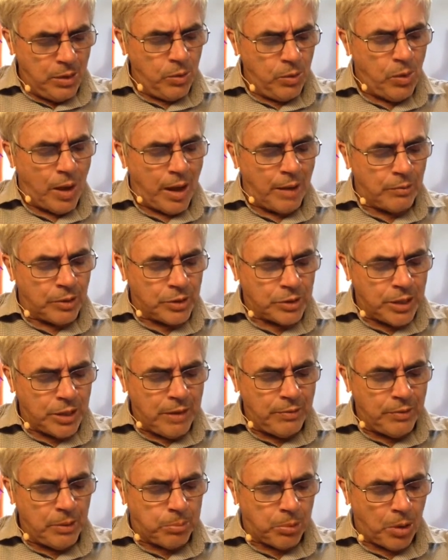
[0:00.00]
who had
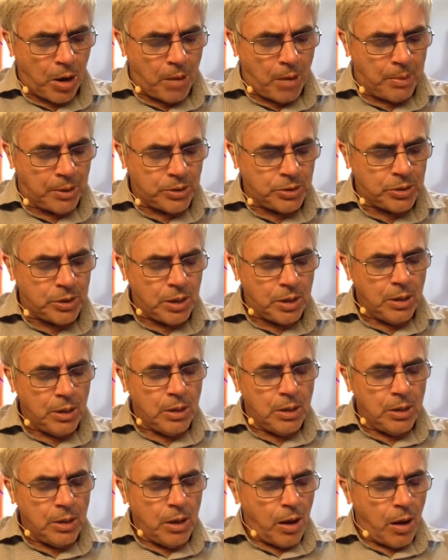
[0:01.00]
received the promise
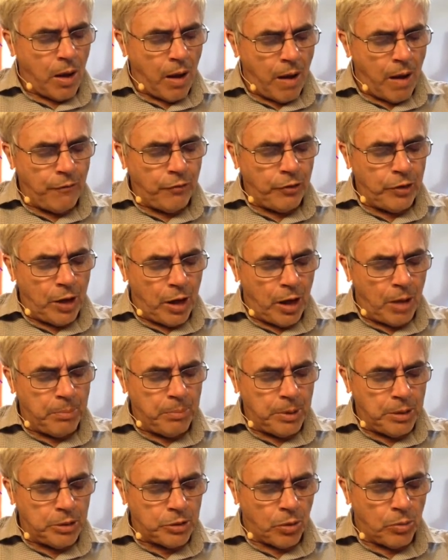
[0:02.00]
offered
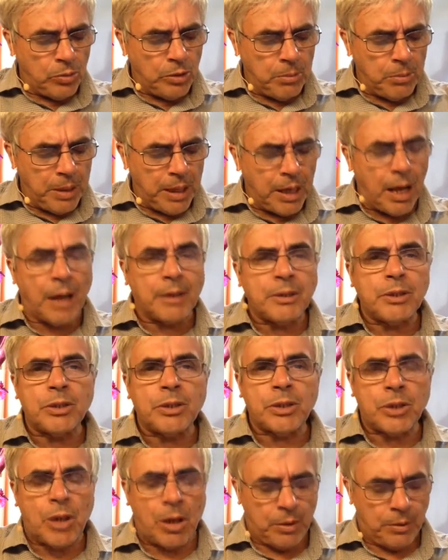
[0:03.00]
up his only begotten
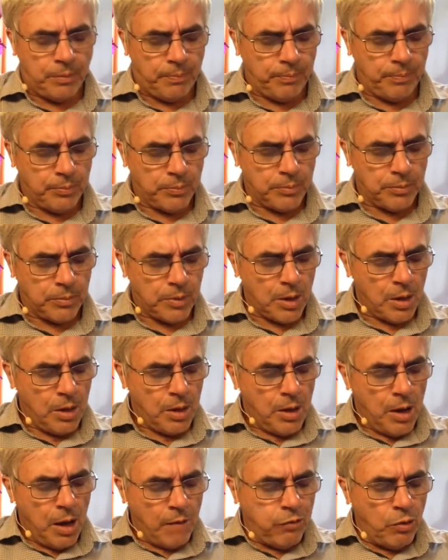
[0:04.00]
son,
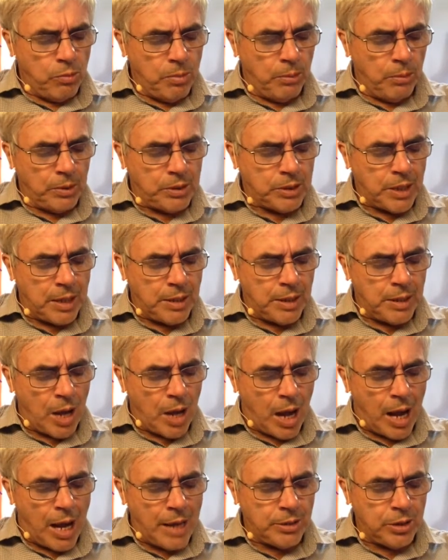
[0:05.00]
of whom it was said, "In
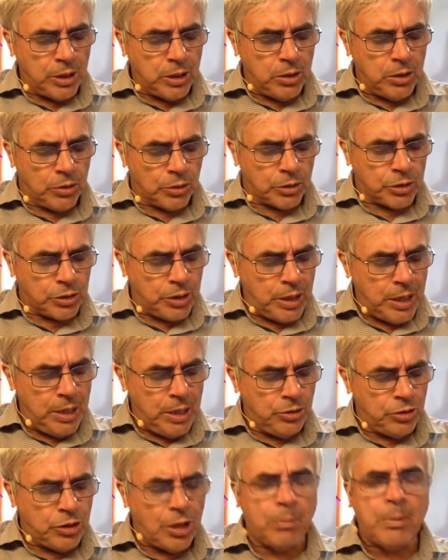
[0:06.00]
Isaac your
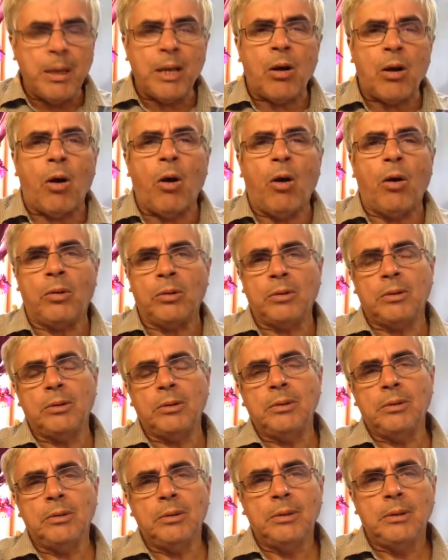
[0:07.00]
seed shall be called."
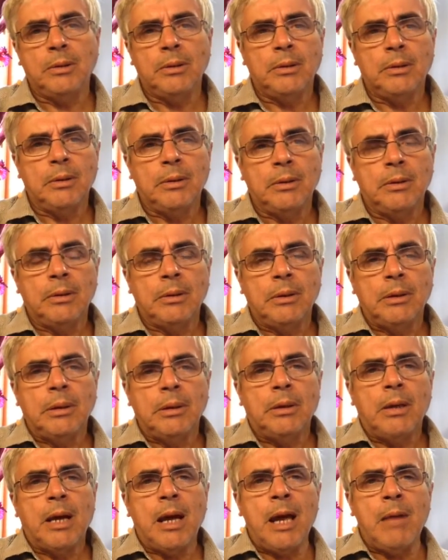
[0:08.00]

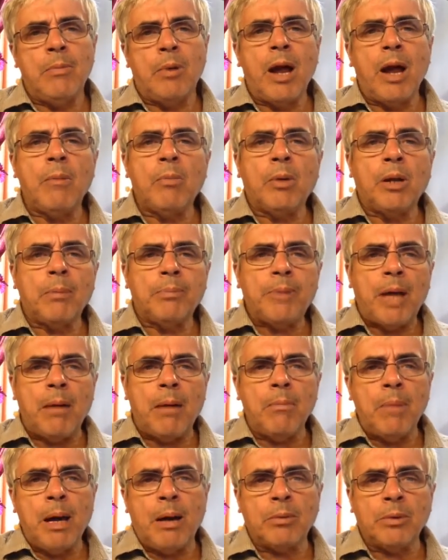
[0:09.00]
Abraham went up
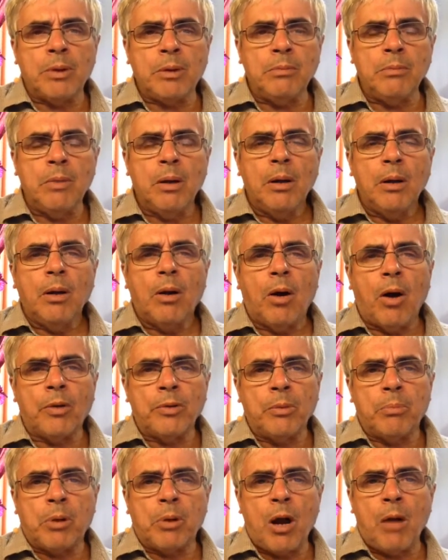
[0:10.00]
that mountain on
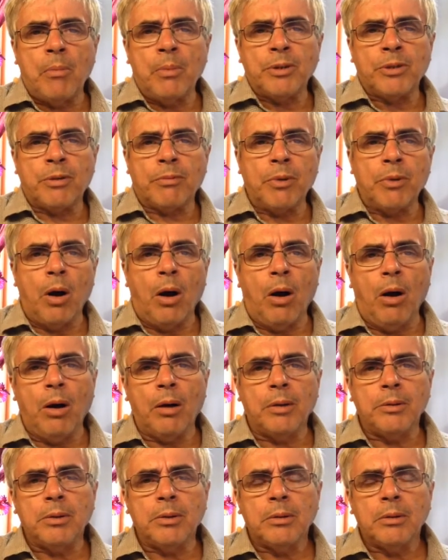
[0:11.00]
the promise of
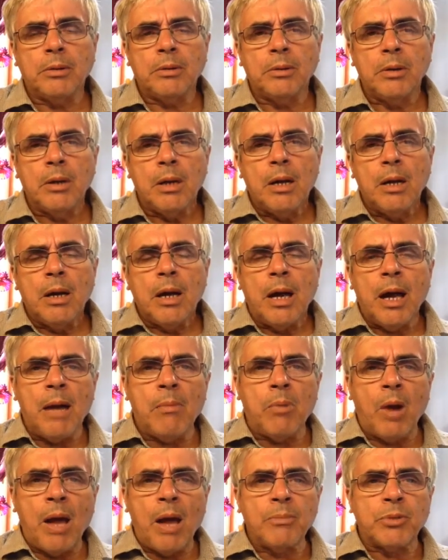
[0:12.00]
God.
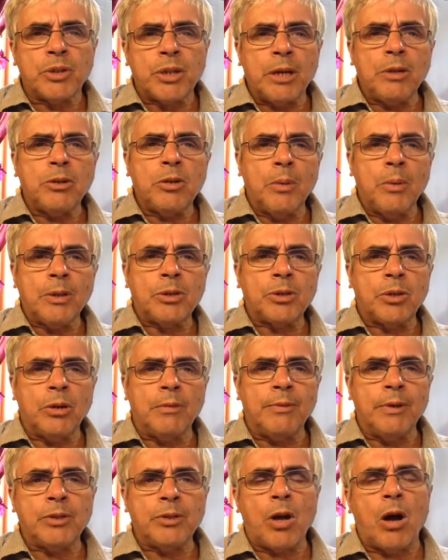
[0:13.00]
Abraham said to his
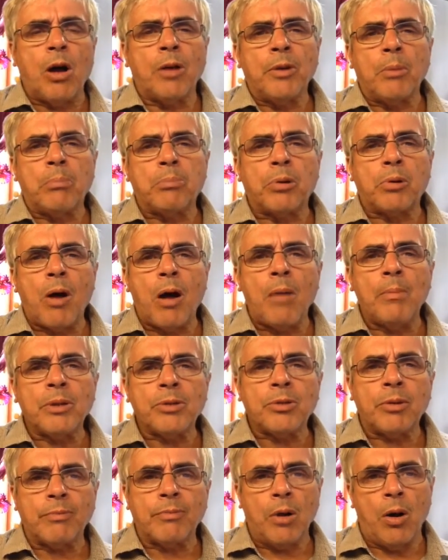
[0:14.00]
servants, on the
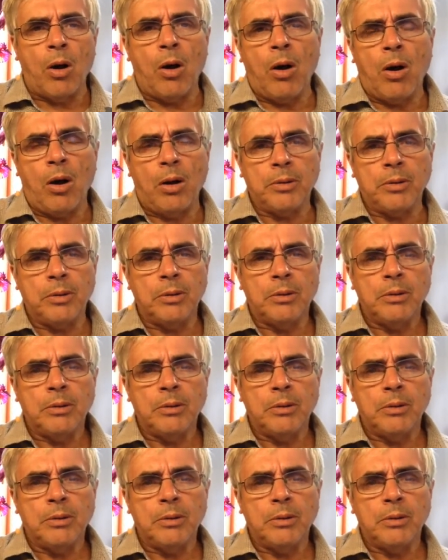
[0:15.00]
promise of God,